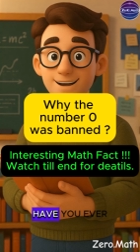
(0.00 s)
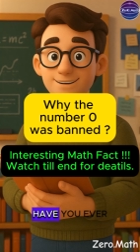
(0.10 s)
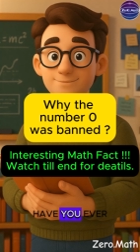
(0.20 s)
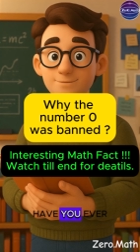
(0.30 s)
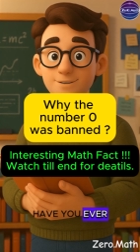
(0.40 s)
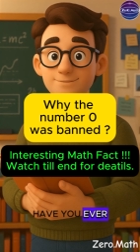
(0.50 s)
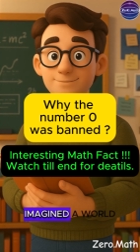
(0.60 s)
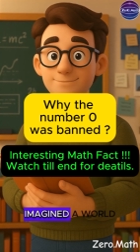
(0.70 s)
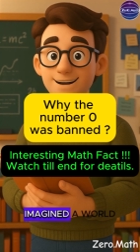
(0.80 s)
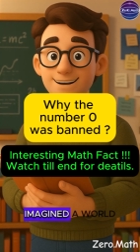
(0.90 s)
Have you ever
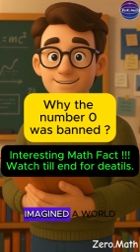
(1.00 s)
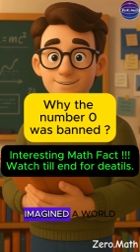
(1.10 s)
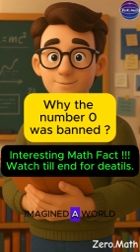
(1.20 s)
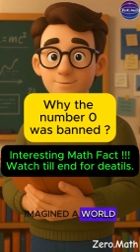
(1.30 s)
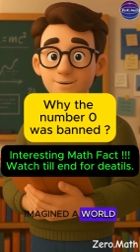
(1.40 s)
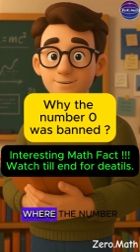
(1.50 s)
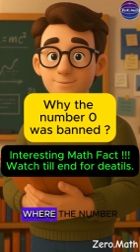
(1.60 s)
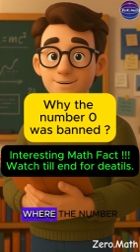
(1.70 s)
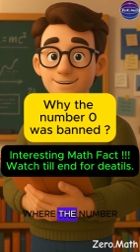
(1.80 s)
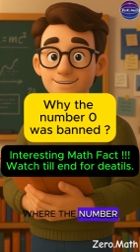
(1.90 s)
imagined a world
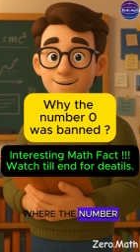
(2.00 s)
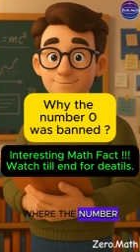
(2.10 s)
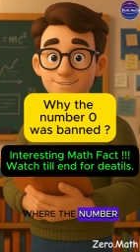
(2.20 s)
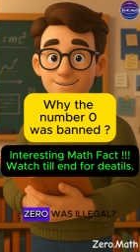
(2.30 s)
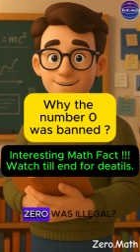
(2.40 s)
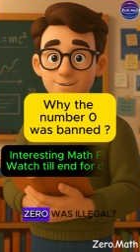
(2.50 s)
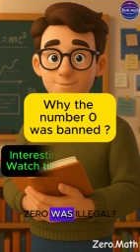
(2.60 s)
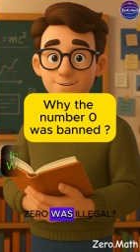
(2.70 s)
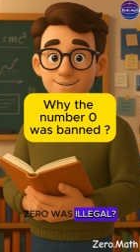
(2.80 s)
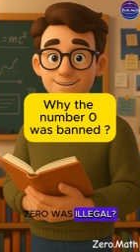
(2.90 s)
where the number
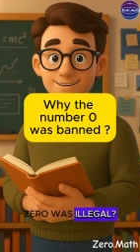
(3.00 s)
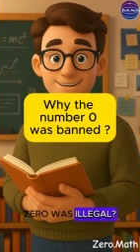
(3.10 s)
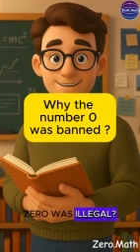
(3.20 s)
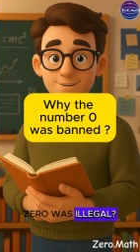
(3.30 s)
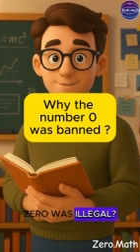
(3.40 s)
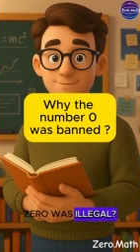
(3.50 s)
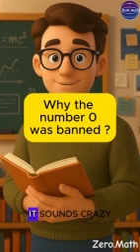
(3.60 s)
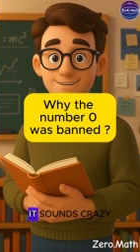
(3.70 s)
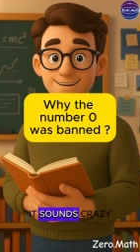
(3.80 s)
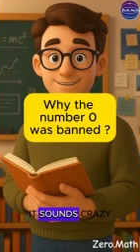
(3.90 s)
zero was illegal?
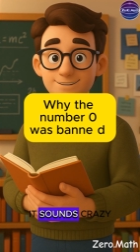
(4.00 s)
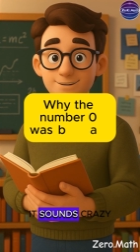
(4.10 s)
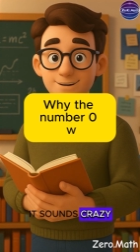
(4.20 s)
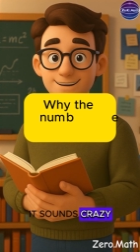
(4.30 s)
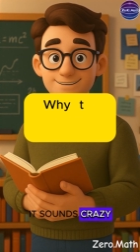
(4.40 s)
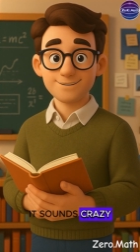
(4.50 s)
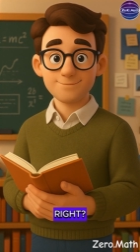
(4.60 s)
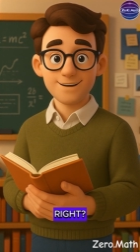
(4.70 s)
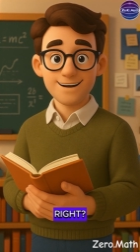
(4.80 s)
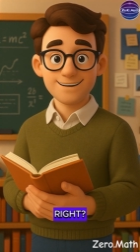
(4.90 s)
It sounds crazy,
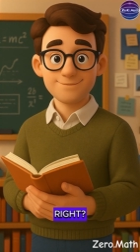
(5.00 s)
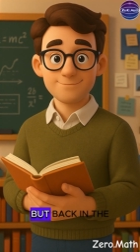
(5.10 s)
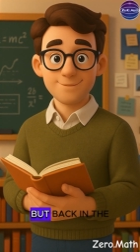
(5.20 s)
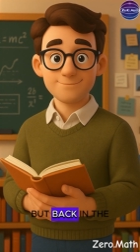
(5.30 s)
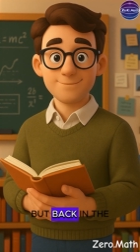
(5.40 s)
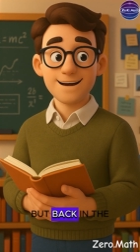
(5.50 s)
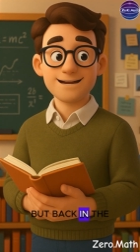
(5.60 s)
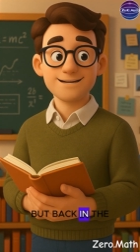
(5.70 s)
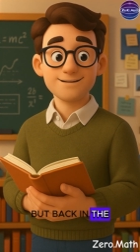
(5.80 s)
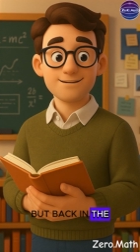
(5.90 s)
right? But
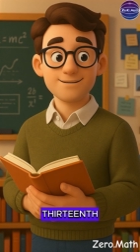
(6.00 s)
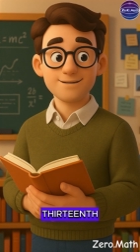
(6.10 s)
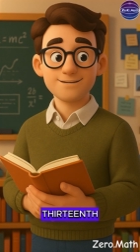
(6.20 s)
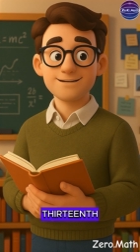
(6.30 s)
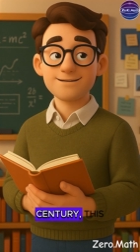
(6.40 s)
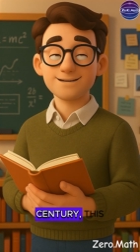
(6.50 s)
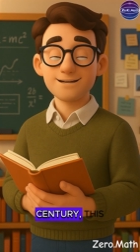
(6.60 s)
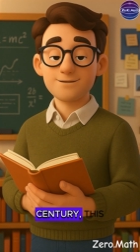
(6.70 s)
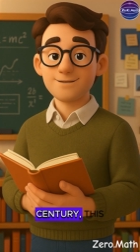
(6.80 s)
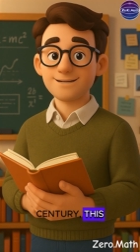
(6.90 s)
back in the 13th
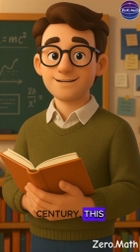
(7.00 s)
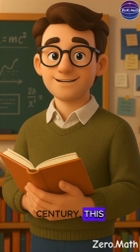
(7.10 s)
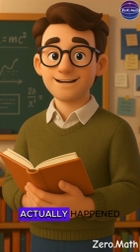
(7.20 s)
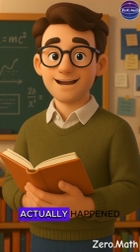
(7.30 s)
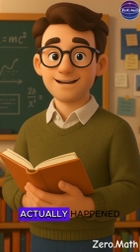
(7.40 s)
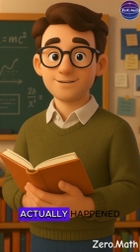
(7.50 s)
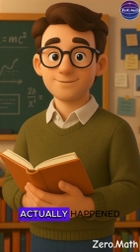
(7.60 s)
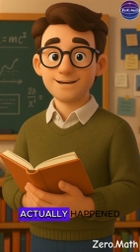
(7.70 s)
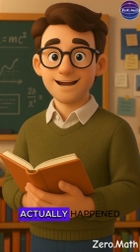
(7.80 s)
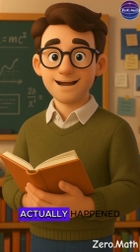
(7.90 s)
century, this
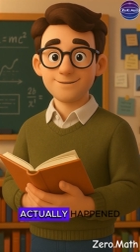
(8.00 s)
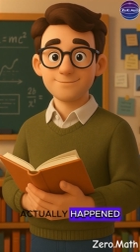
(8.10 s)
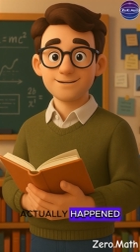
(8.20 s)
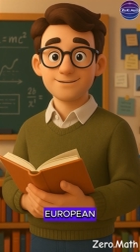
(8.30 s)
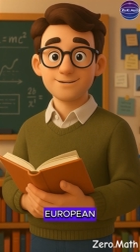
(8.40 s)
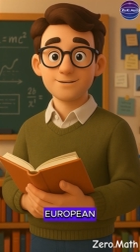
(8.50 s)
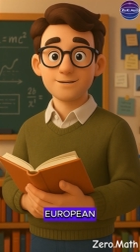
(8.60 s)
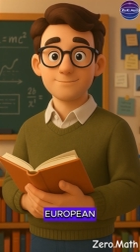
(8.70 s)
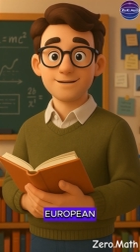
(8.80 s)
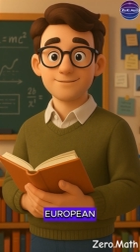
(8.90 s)
actually happened.
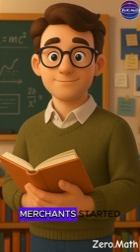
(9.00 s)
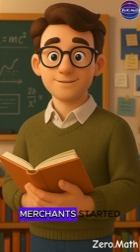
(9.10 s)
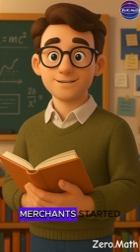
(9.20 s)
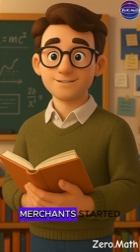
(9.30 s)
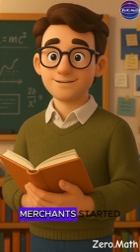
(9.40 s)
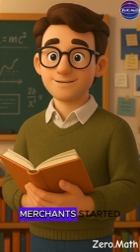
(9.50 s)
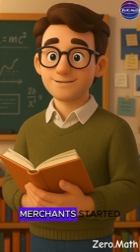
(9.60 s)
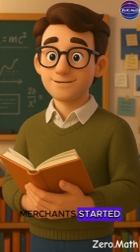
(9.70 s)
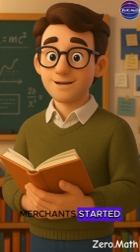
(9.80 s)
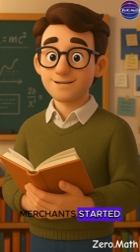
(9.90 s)
European merchants
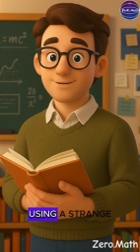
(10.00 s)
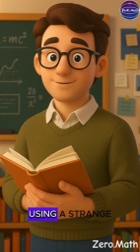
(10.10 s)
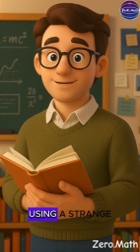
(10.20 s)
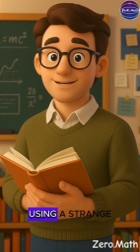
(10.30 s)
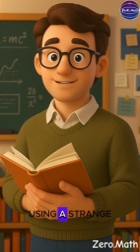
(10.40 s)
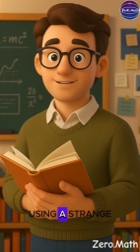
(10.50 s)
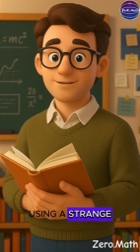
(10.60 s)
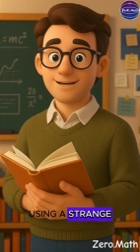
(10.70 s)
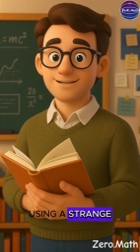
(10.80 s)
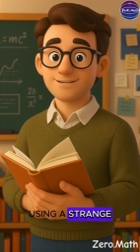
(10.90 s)
started using a
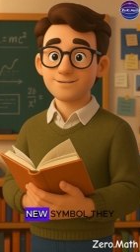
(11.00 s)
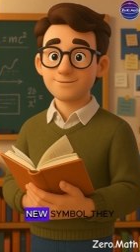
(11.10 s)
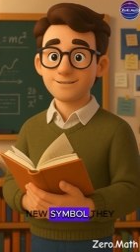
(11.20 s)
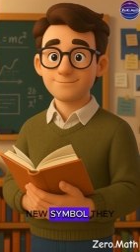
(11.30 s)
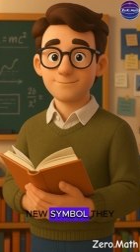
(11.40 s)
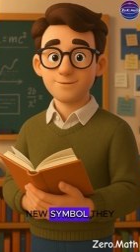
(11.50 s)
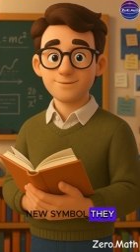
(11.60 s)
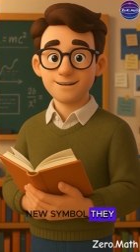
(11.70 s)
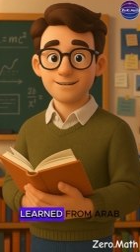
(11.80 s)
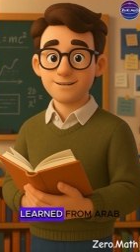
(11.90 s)
strange new symbol
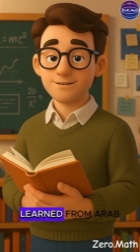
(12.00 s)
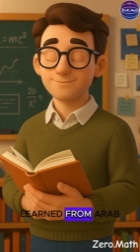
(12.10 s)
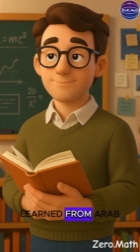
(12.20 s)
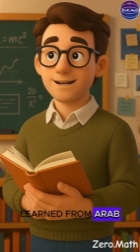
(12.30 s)
they learned from